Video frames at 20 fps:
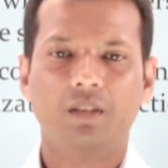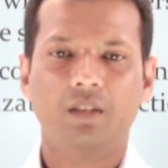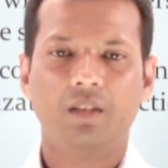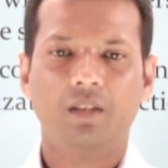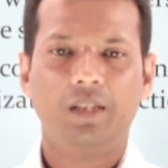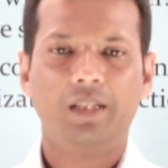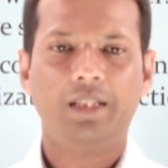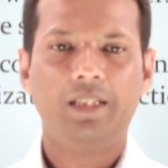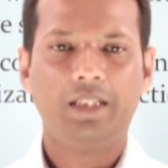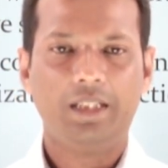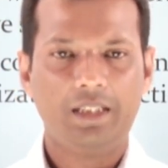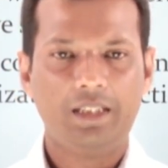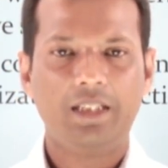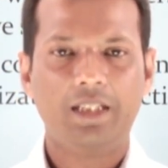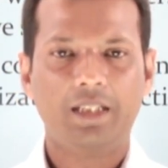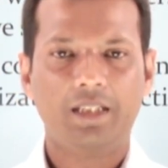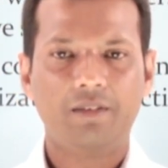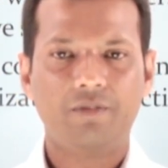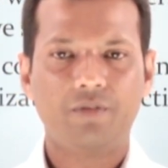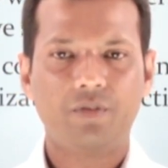in
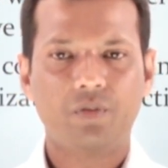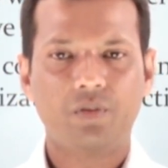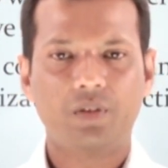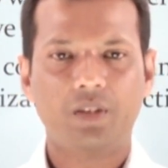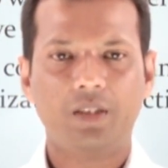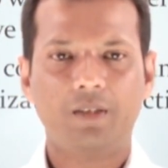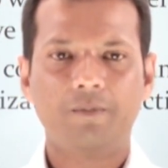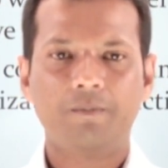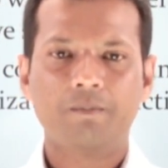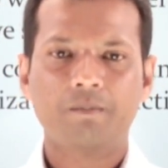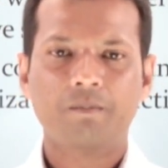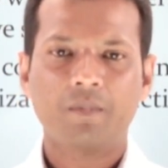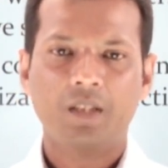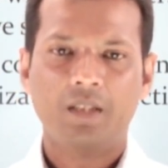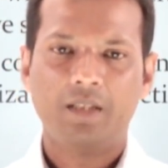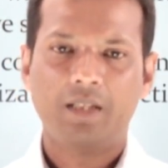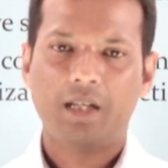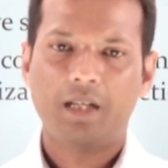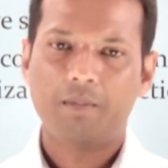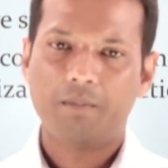India, if you see,
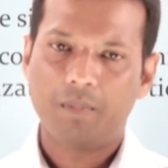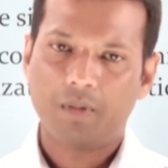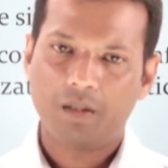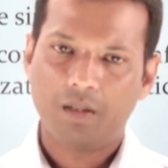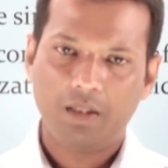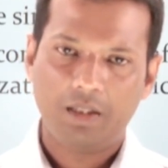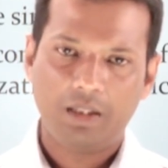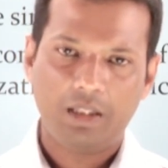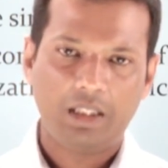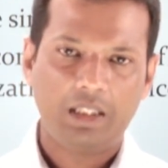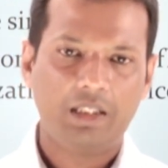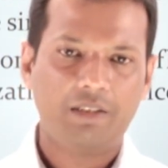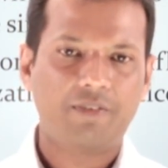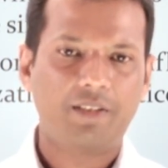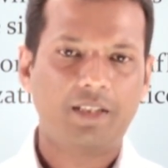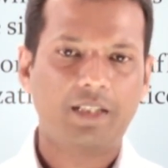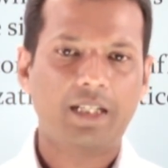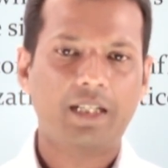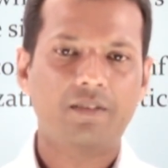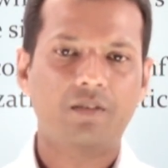there are
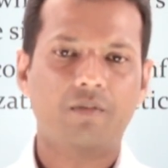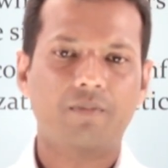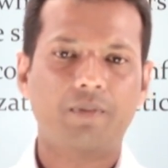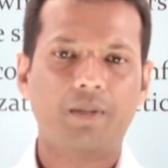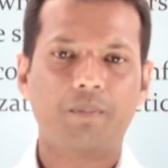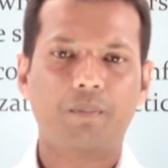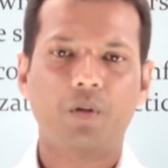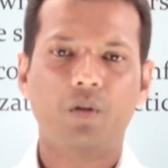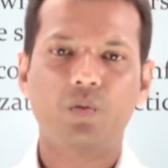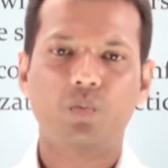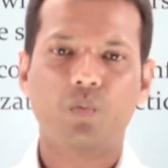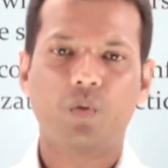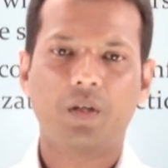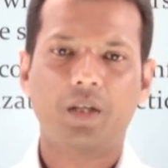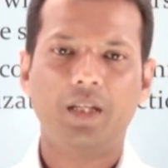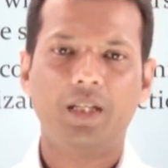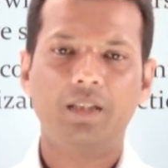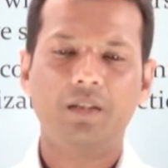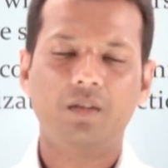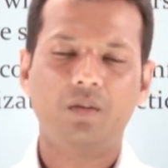different kinds of employees
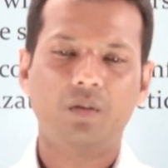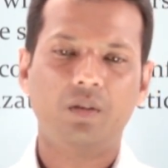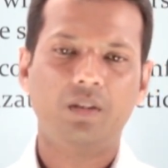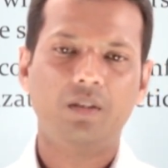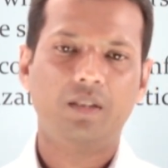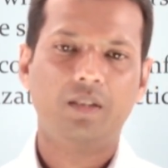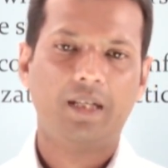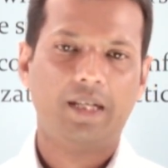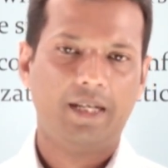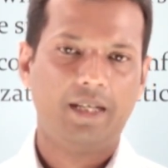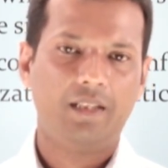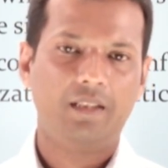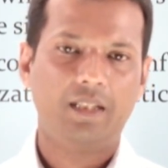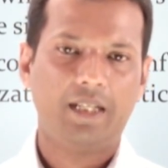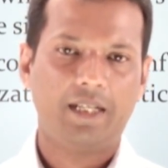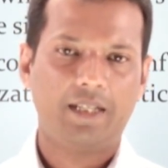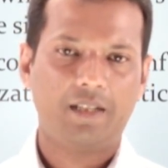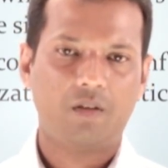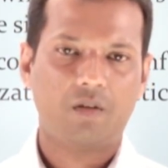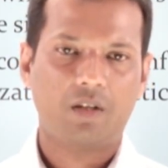working in
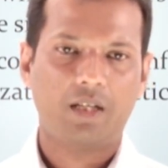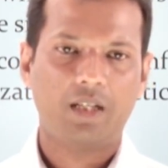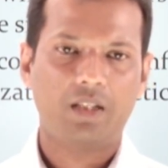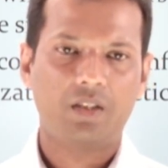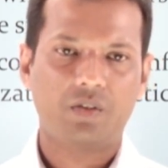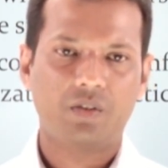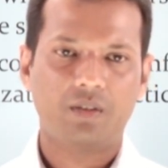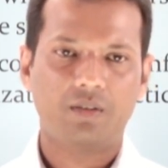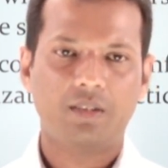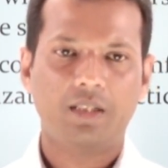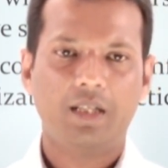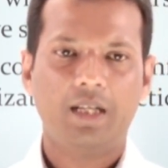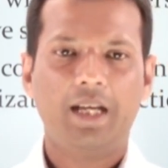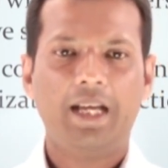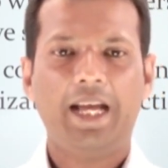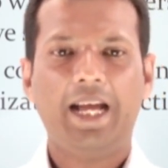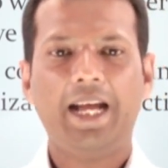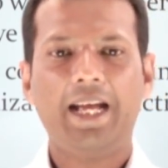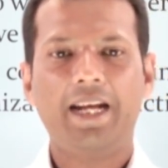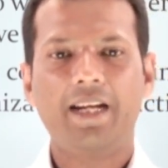that organization,
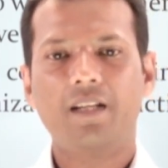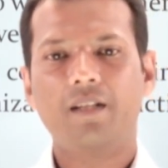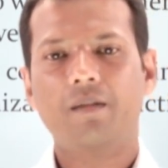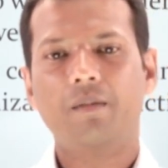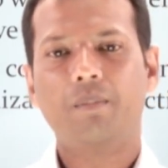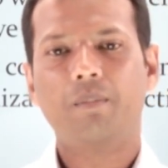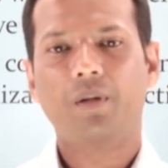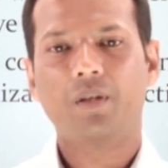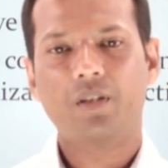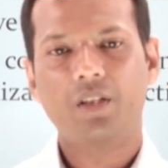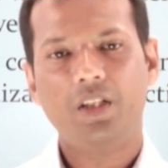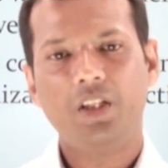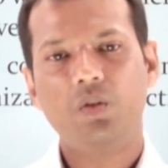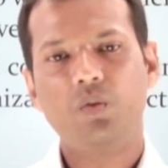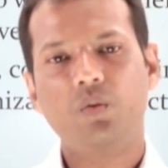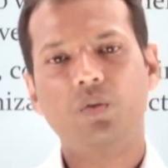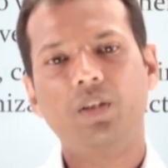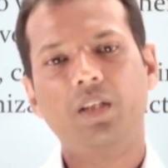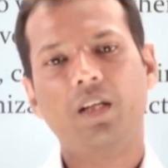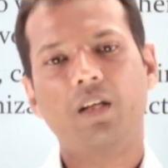and pertaining
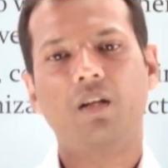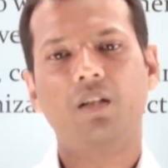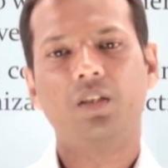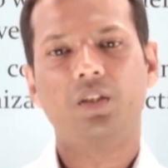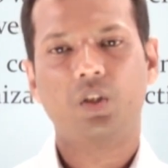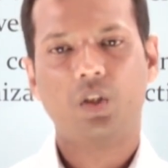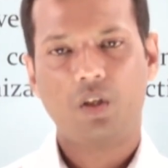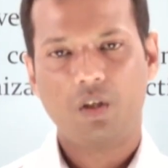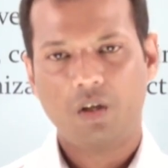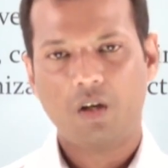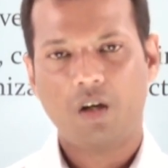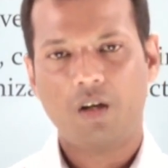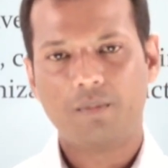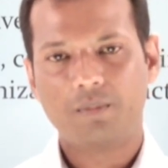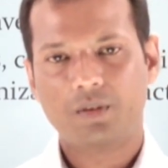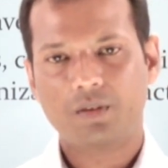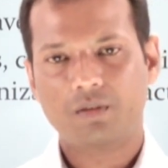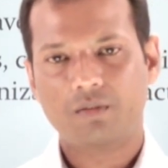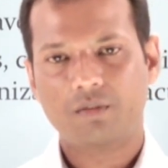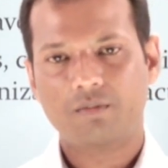to their cultural
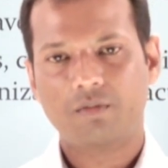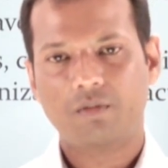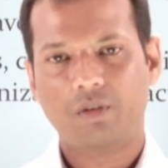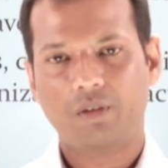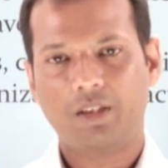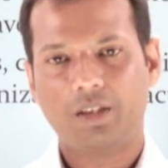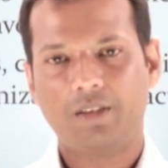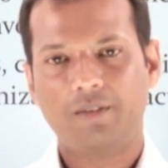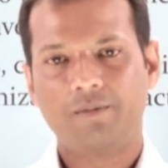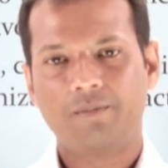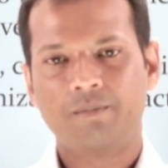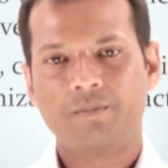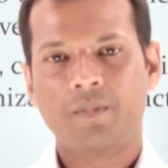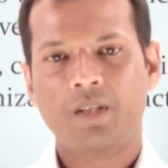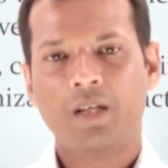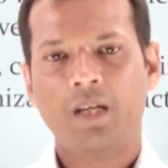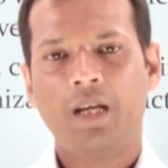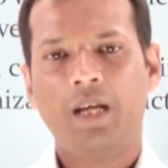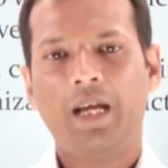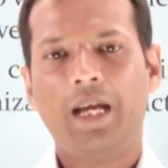norms. Okay,
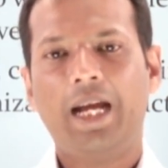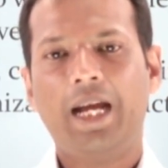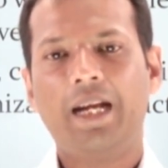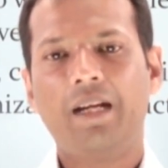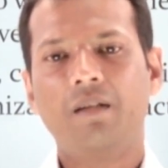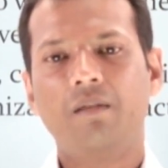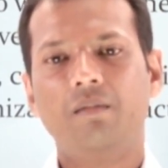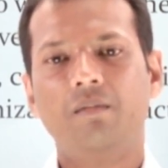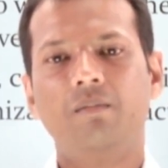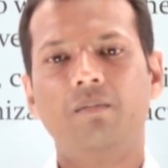and